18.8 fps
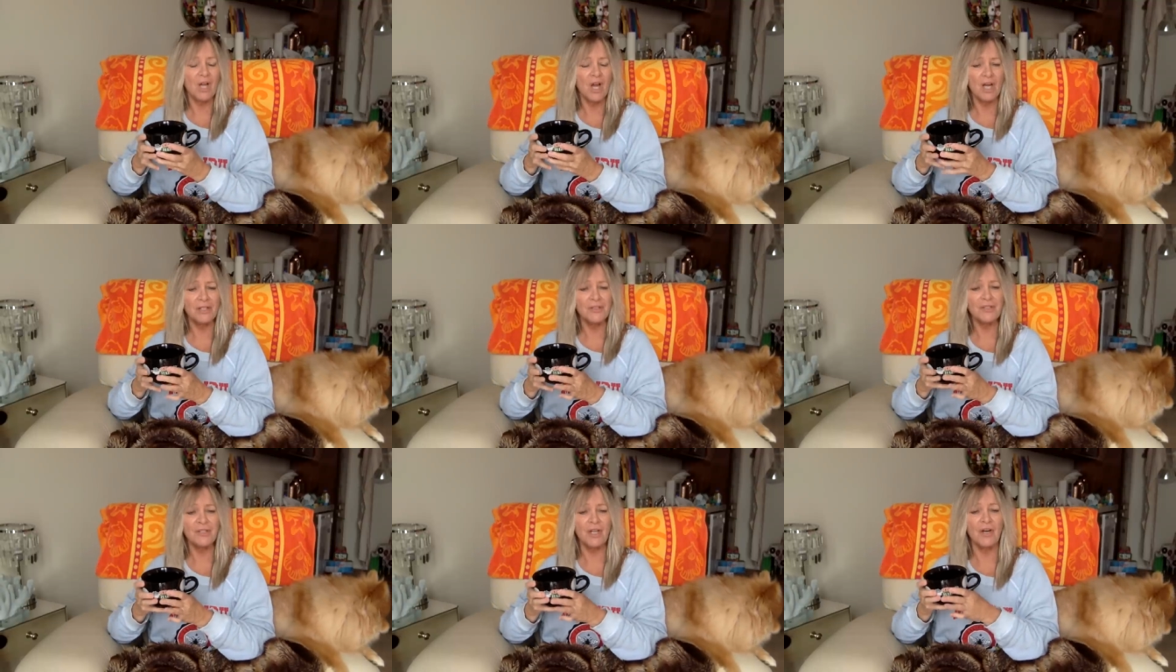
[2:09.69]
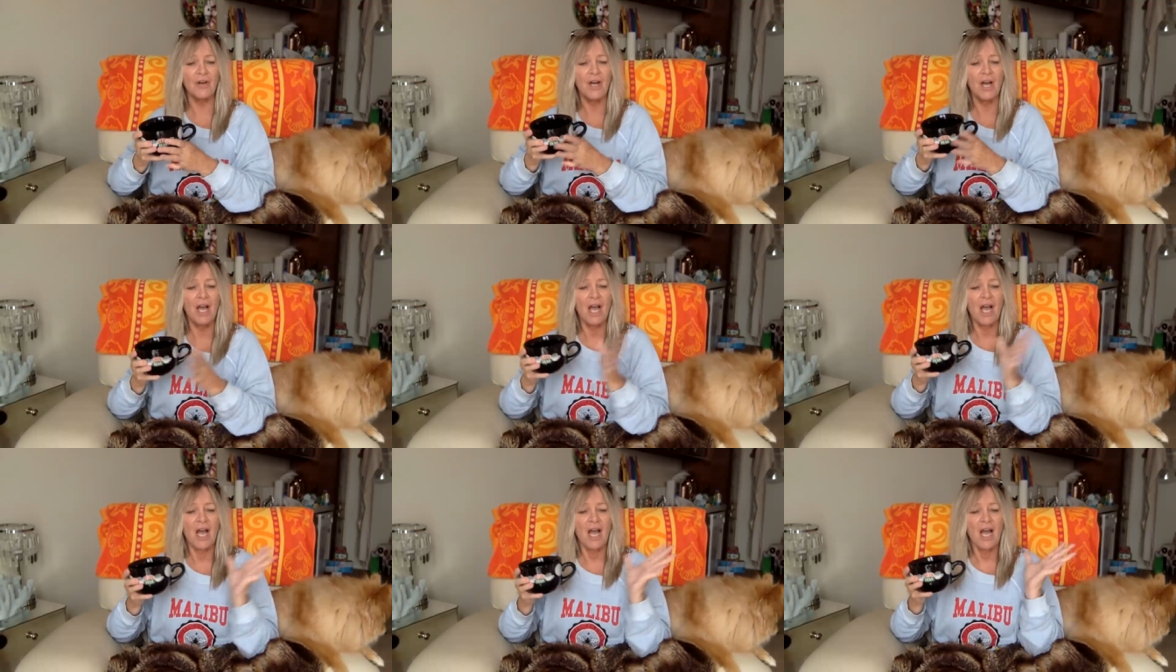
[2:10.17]
also,
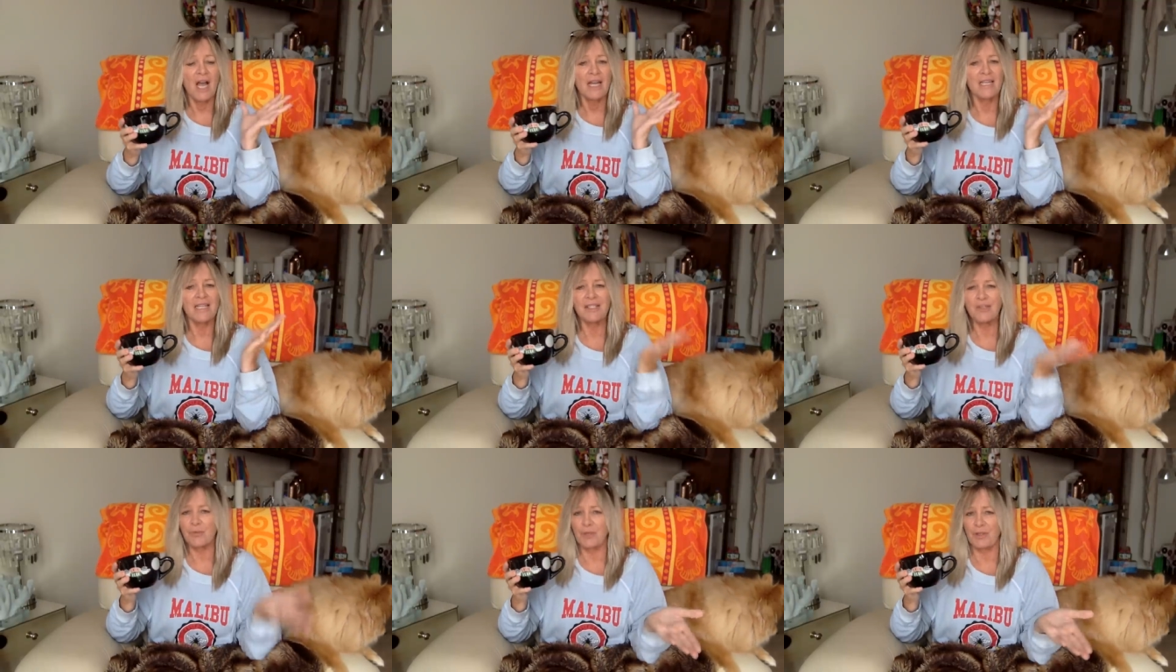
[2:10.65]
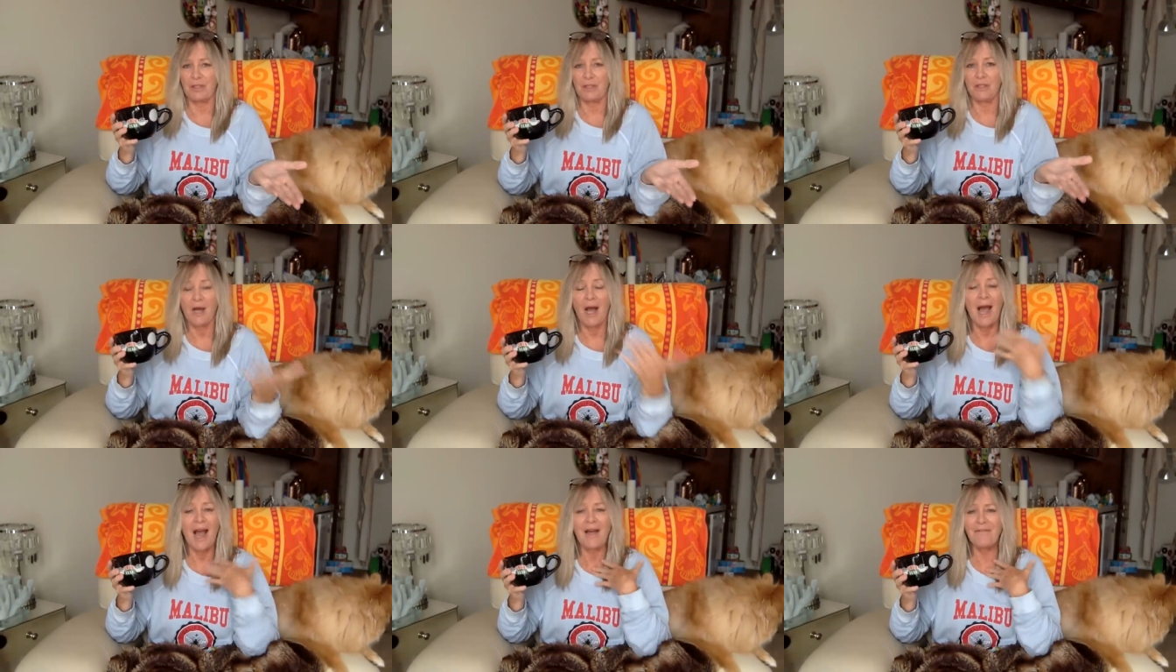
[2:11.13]
he's real.
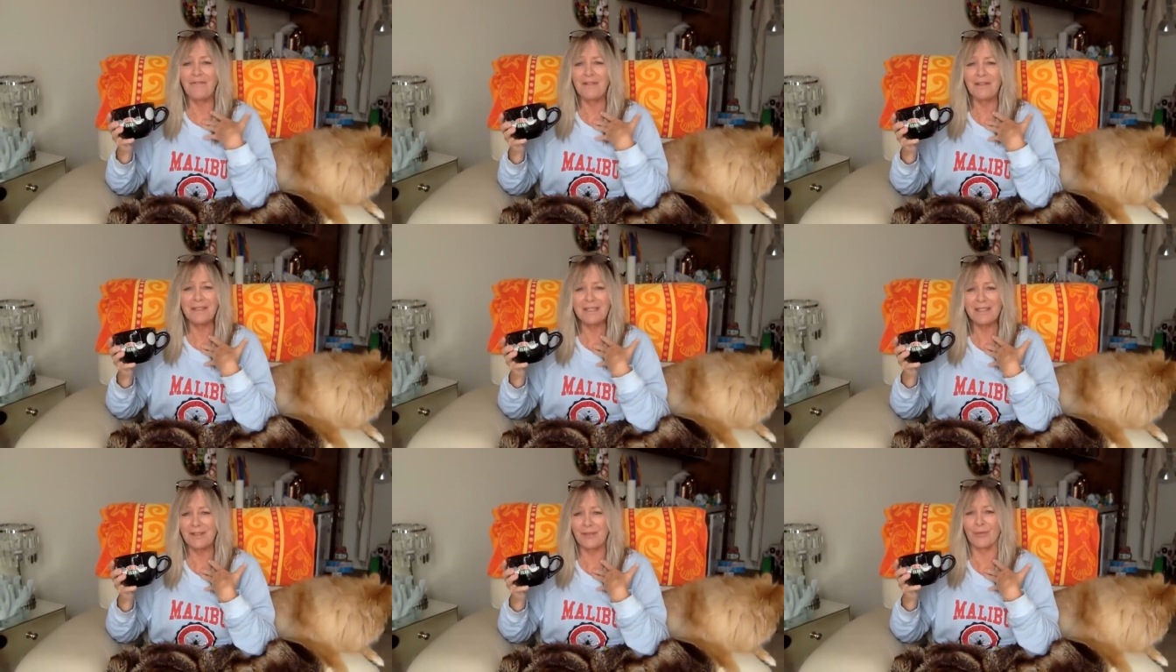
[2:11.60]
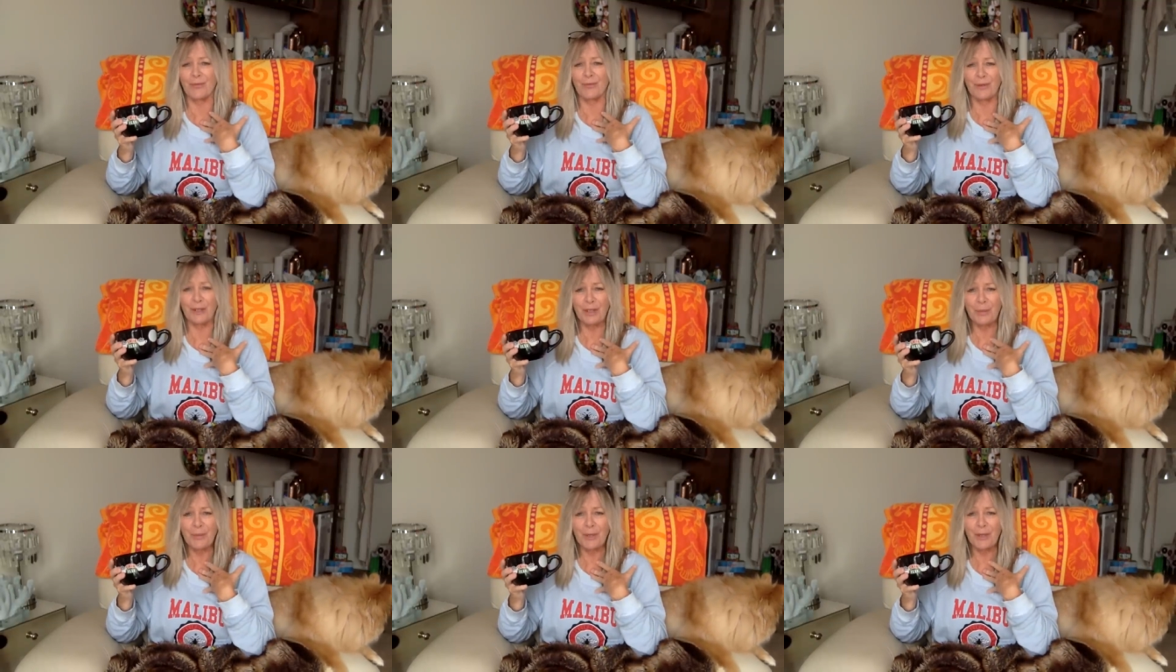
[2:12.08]
I feel he's a
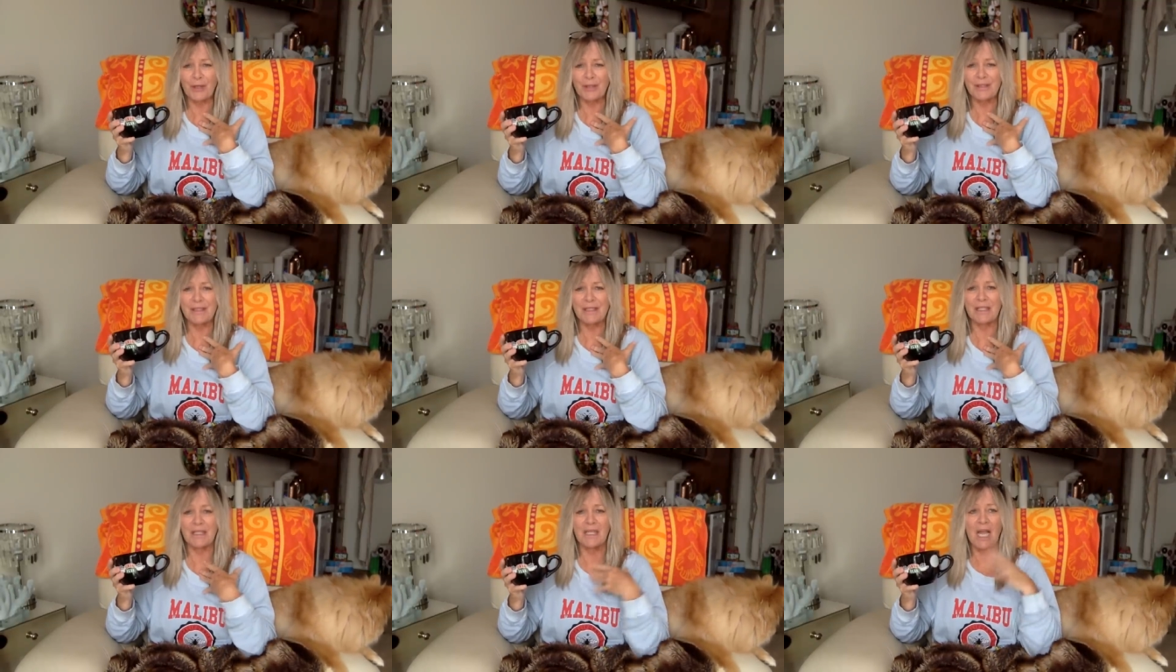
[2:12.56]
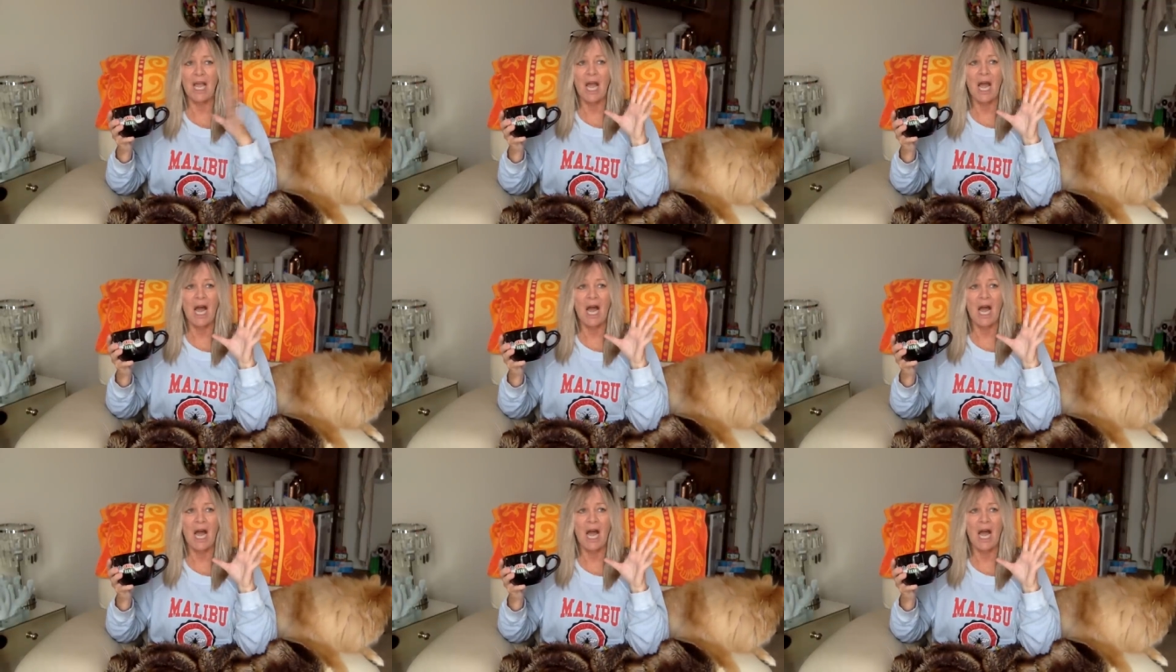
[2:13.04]
real person.